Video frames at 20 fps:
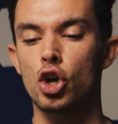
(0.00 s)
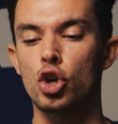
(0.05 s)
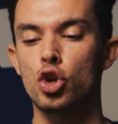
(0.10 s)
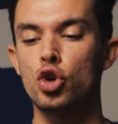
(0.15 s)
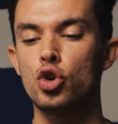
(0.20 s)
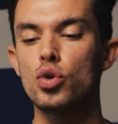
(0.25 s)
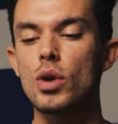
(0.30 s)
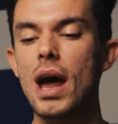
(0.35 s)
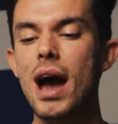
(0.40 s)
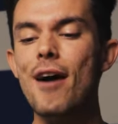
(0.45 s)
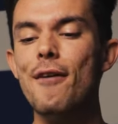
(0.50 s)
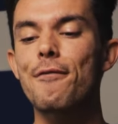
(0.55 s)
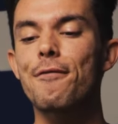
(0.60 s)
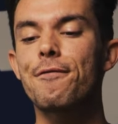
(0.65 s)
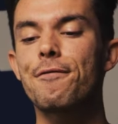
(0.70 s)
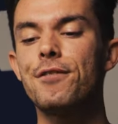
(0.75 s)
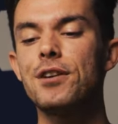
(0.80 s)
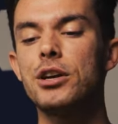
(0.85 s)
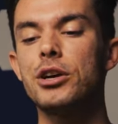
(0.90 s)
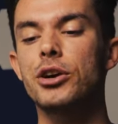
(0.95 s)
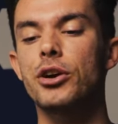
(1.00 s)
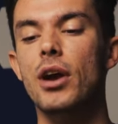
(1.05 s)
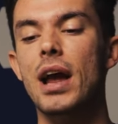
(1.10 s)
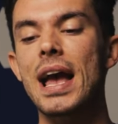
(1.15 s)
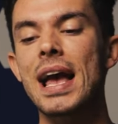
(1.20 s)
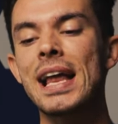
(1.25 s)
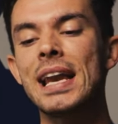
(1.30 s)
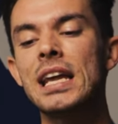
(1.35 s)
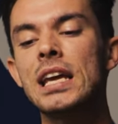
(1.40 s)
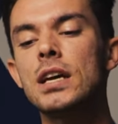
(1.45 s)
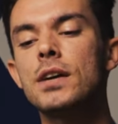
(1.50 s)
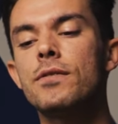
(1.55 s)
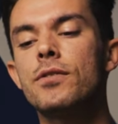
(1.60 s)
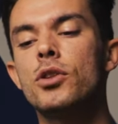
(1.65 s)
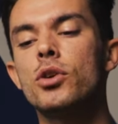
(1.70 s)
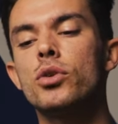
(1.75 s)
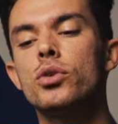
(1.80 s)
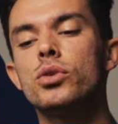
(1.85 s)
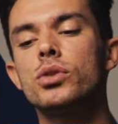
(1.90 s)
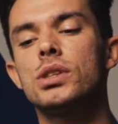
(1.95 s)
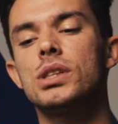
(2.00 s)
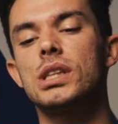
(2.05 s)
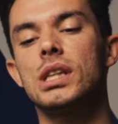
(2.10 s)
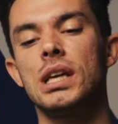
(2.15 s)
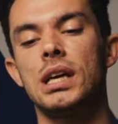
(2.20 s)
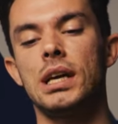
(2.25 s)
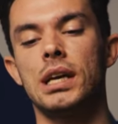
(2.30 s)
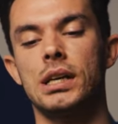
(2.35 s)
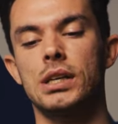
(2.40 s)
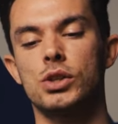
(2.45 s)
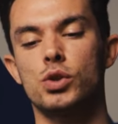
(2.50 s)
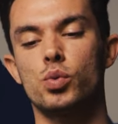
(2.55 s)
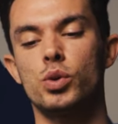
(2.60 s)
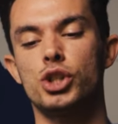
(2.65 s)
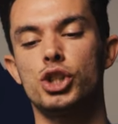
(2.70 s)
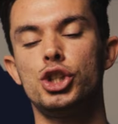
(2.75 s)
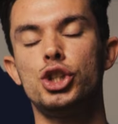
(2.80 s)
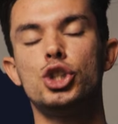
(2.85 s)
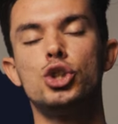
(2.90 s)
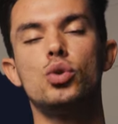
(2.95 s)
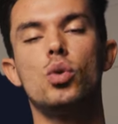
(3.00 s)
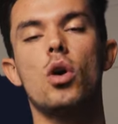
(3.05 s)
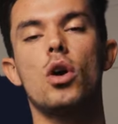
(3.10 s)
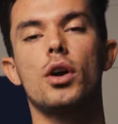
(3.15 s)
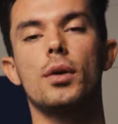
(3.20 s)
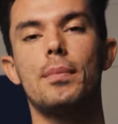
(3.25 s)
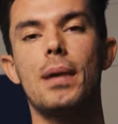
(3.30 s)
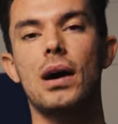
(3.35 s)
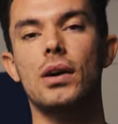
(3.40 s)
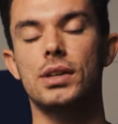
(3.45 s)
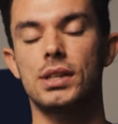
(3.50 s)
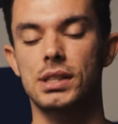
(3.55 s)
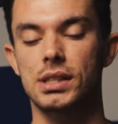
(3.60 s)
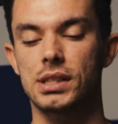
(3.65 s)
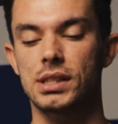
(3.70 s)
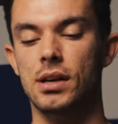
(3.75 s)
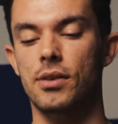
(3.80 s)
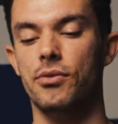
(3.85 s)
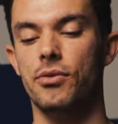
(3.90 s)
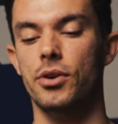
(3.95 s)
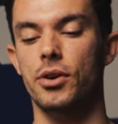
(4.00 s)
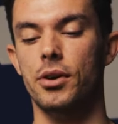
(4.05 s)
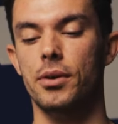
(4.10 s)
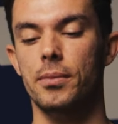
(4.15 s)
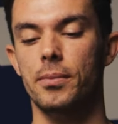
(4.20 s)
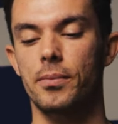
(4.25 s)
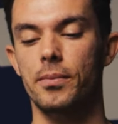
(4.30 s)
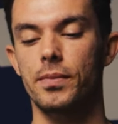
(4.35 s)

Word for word: "Do not fear any of those things which you are about to suffer.